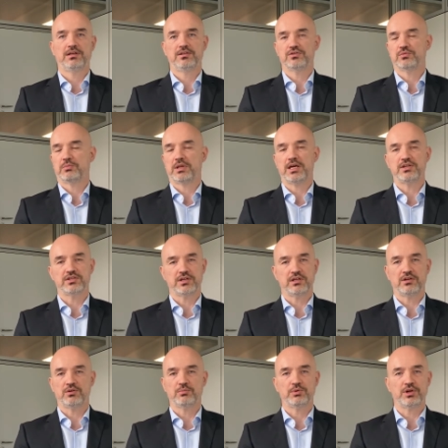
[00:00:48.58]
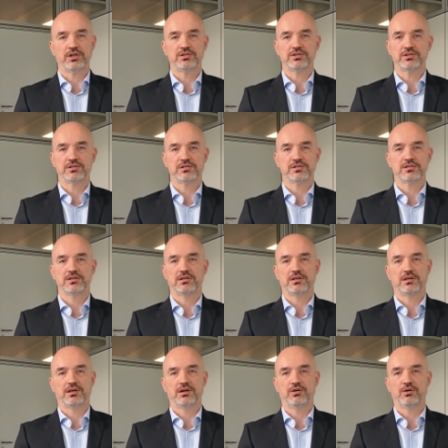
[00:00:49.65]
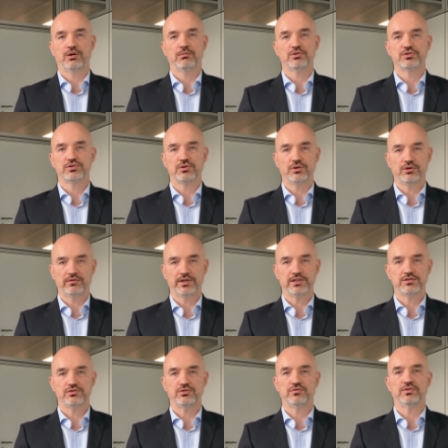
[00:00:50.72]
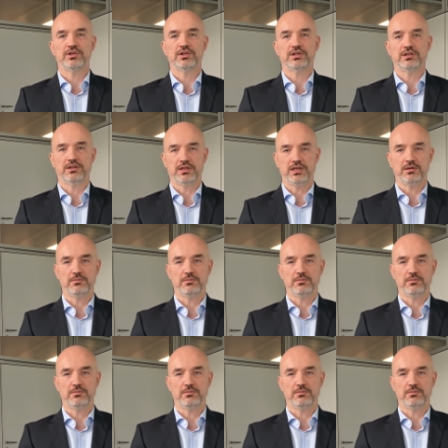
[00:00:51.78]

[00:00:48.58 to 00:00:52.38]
in supply chain and operations. Almost always you work in